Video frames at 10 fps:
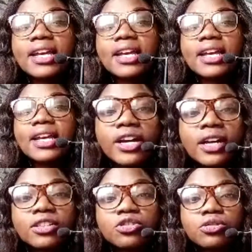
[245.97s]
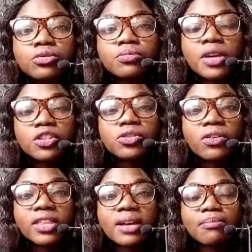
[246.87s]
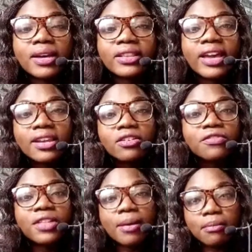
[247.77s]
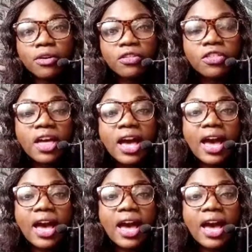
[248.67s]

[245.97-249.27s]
I should make sure that by the end of that month